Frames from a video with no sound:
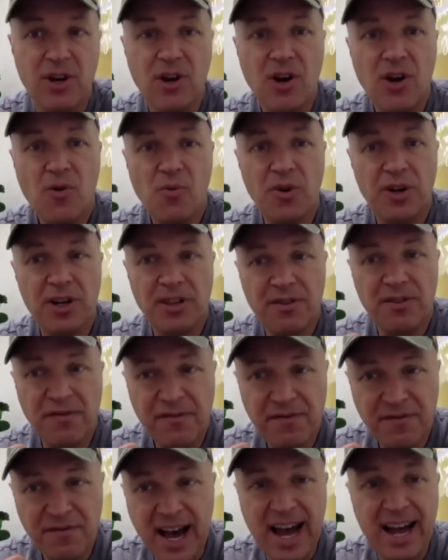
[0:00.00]
What are the
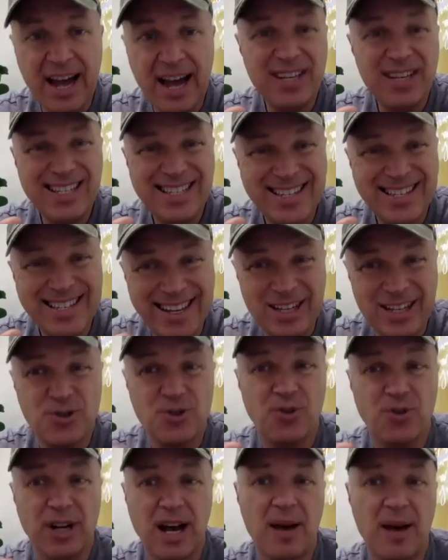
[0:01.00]
5
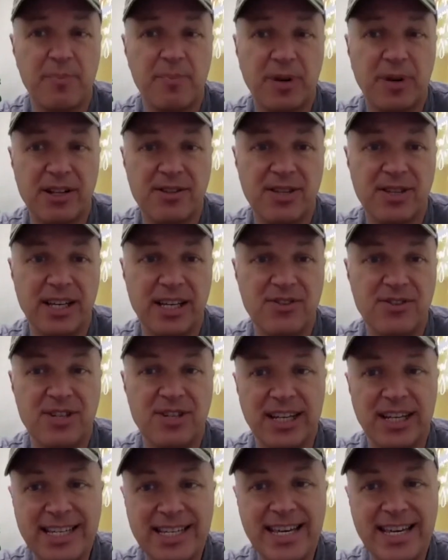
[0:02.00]
essential competencies to
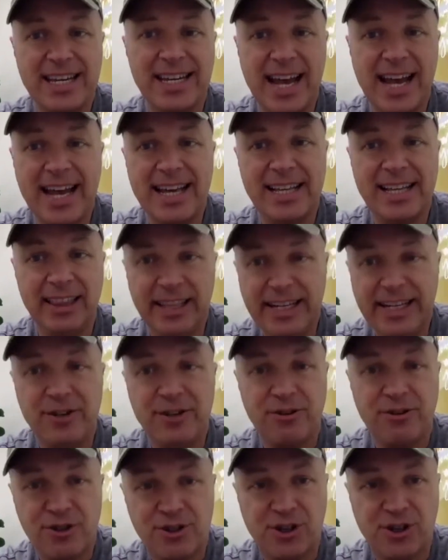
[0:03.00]
get a leader
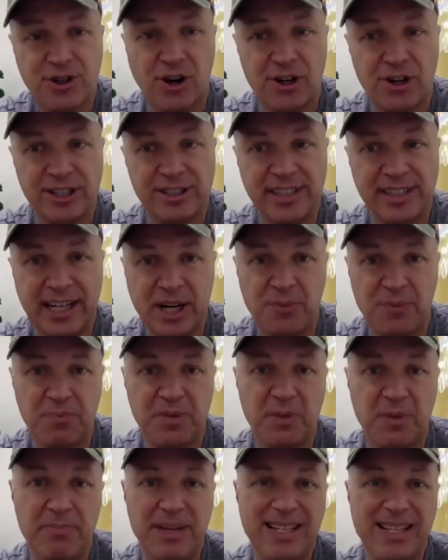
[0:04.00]
started to help
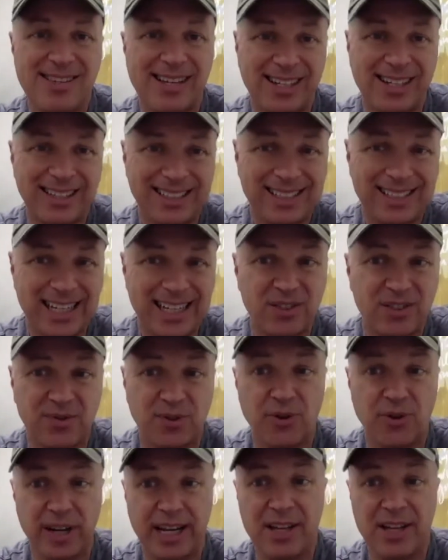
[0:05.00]
them be
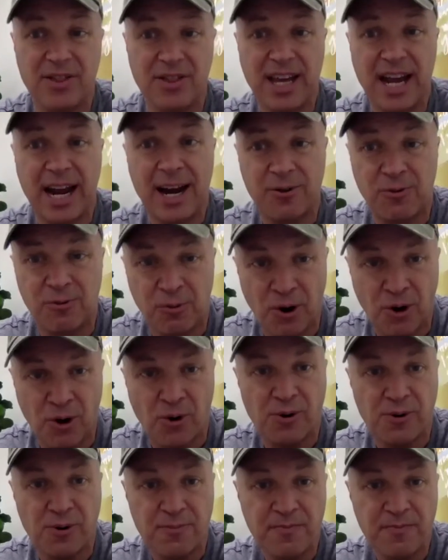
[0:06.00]
successful in that
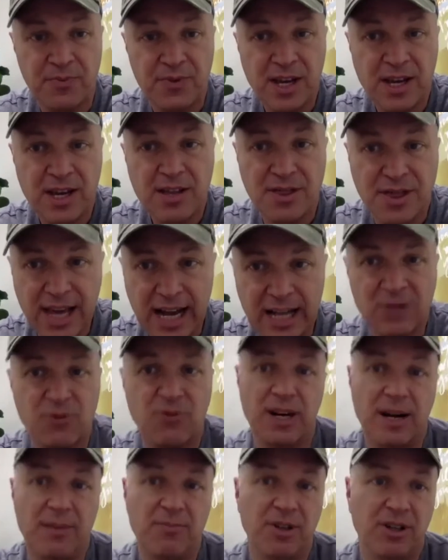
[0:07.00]
role? That's what
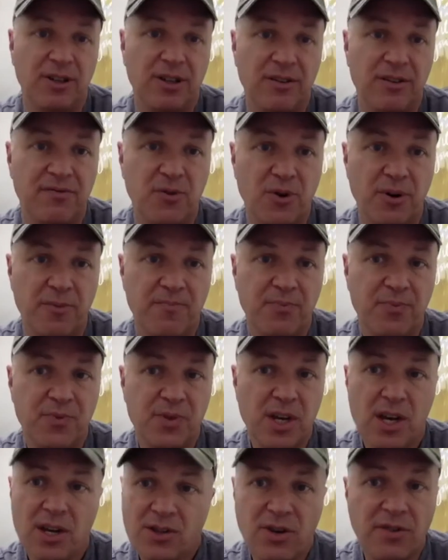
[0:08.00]
I'm looking for.
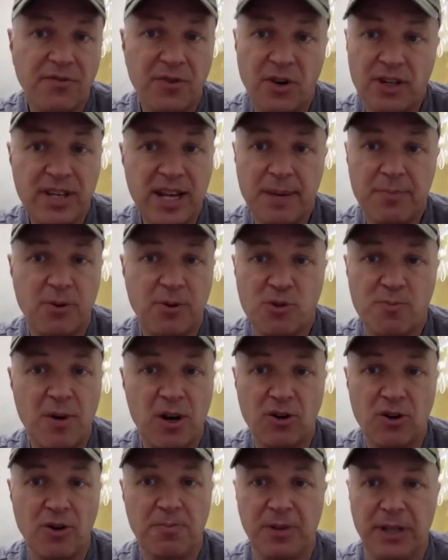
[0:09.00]
So, for example, small
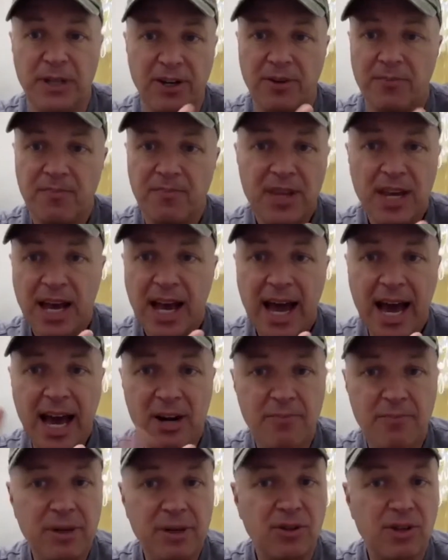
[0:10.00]
group leader, how to
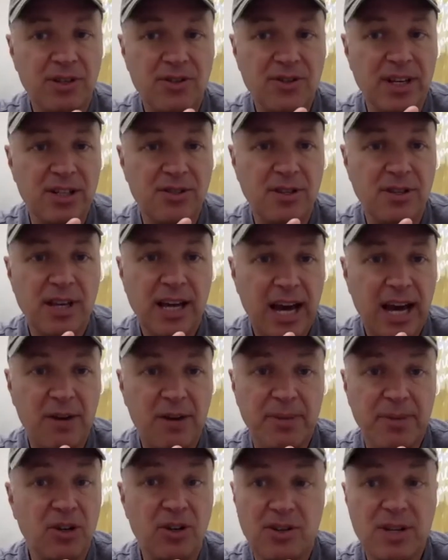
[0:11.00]
build
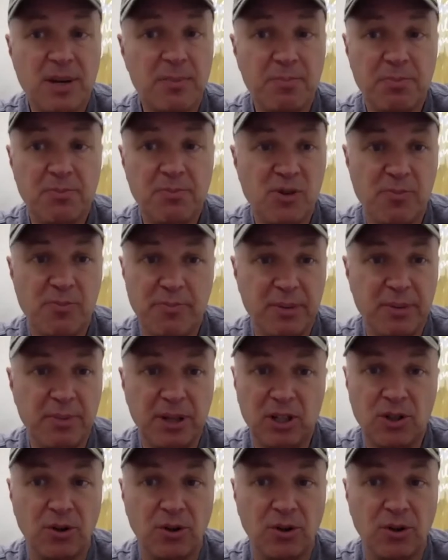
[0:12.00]
a biblical